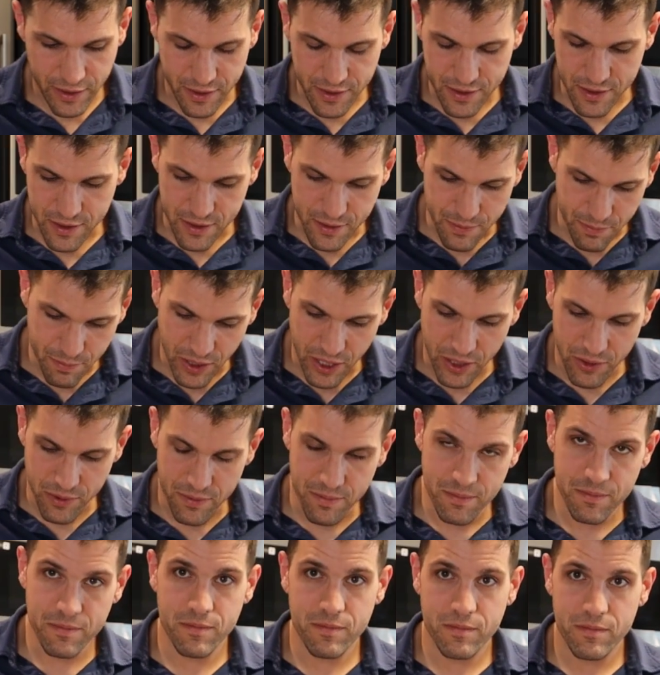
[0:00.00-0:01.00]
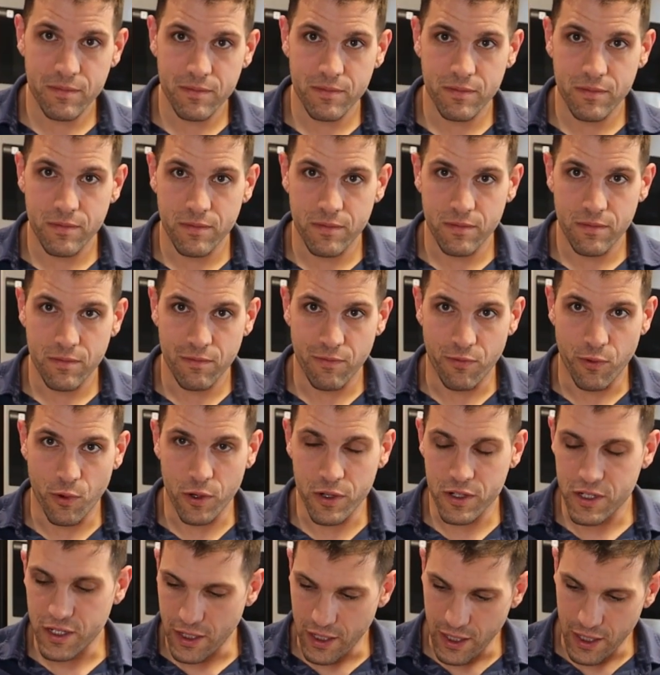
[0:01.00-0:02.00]
This is about
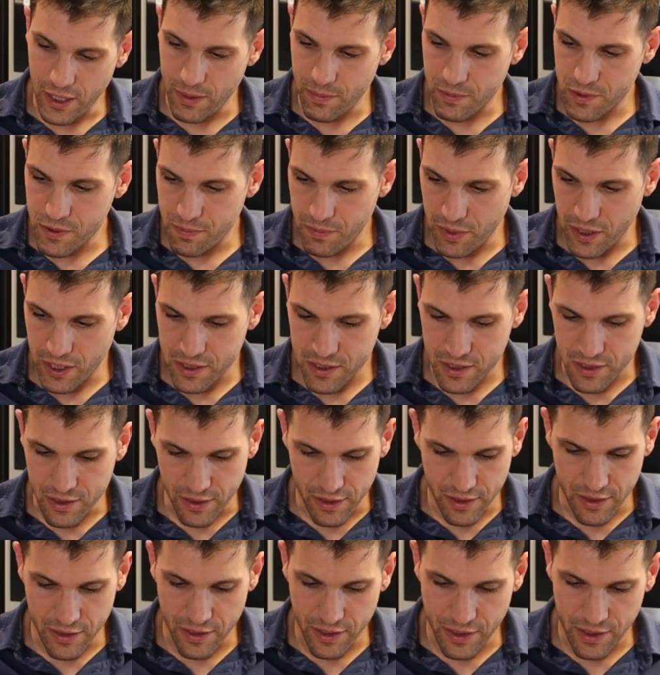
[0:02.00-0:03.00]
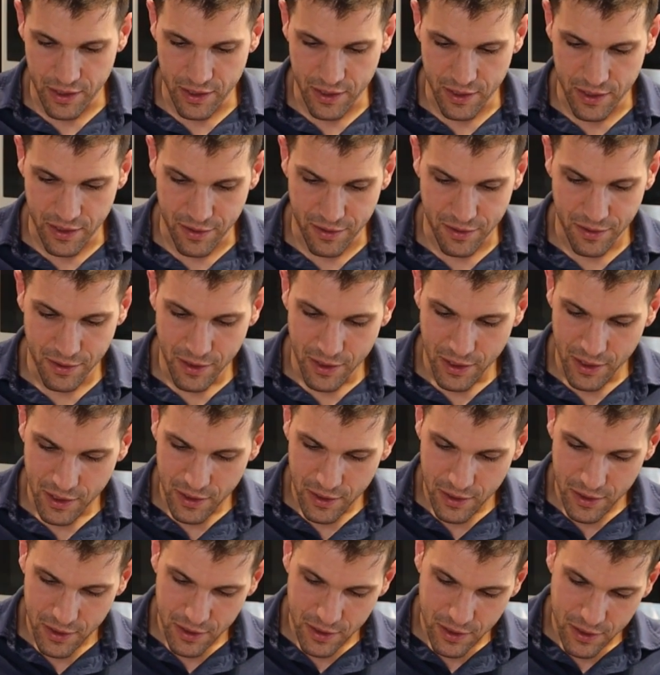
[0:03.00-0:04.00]
4 times based on the
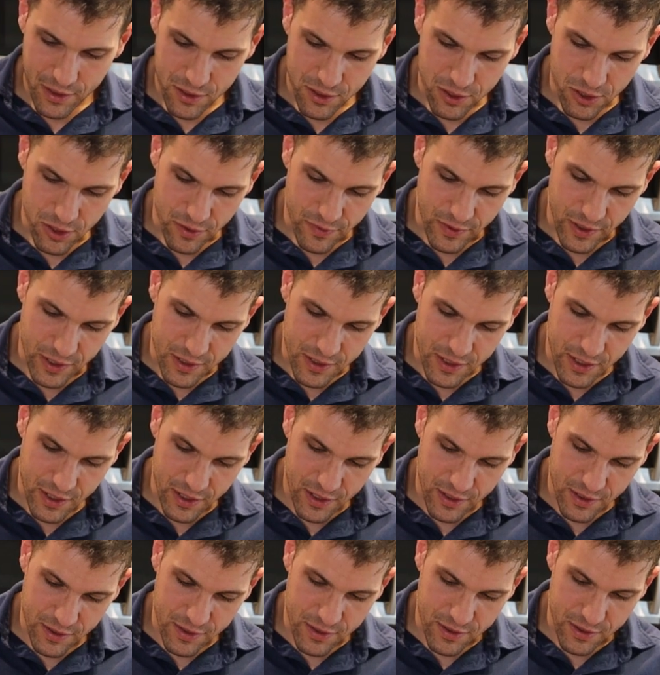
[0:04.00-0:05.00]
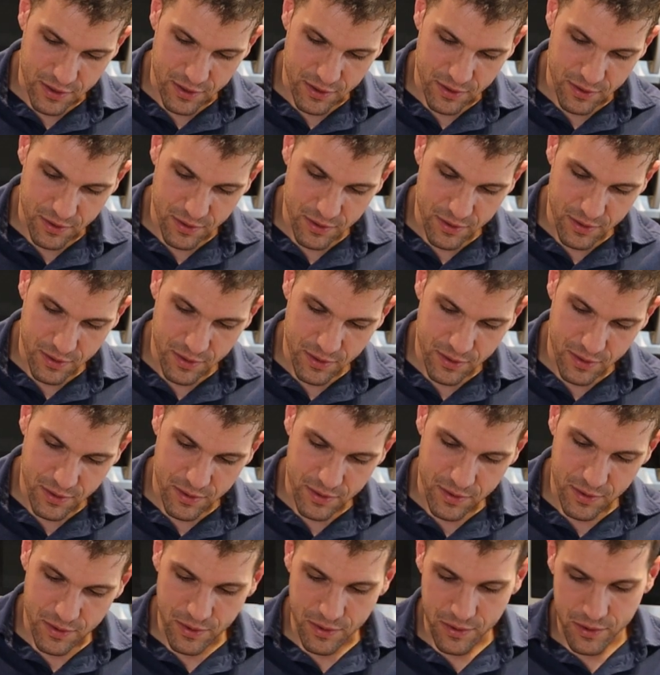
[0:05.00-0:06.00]
servings there. So
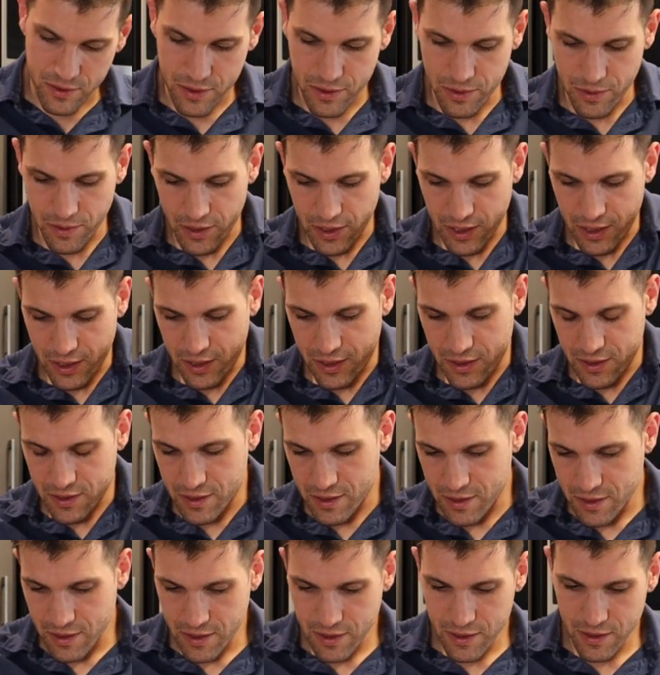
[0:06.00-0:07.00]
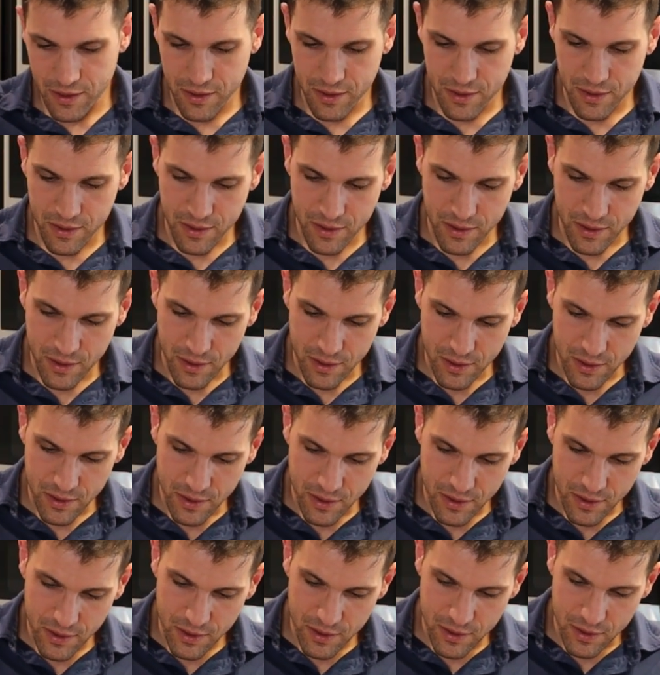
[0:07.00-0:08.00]
2 of these.
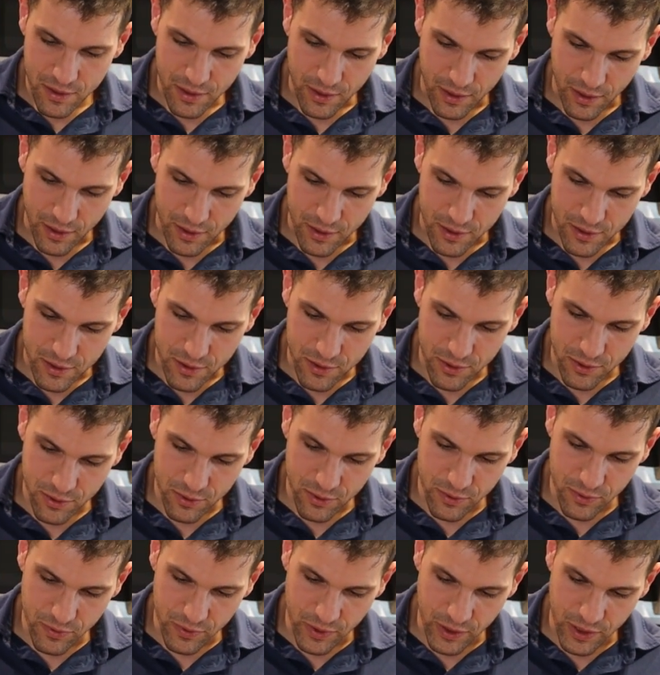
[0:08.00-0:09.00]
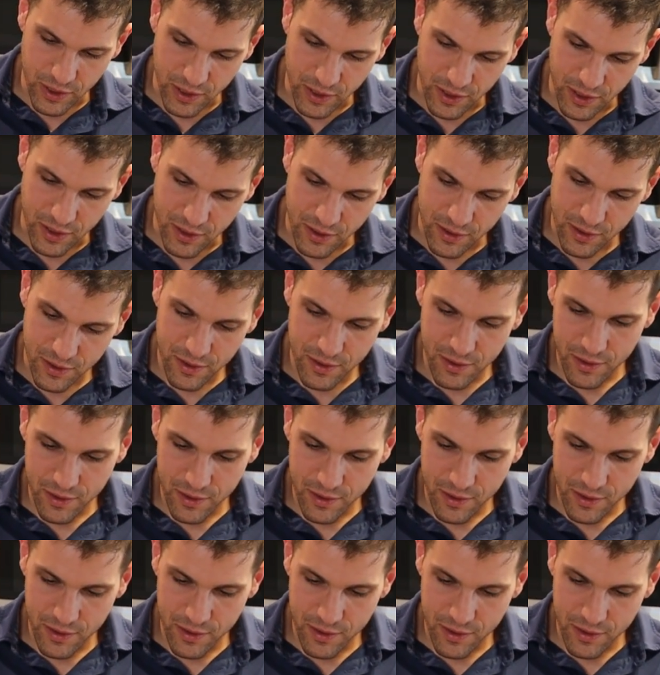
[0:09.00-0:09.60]
And 2 vanilla.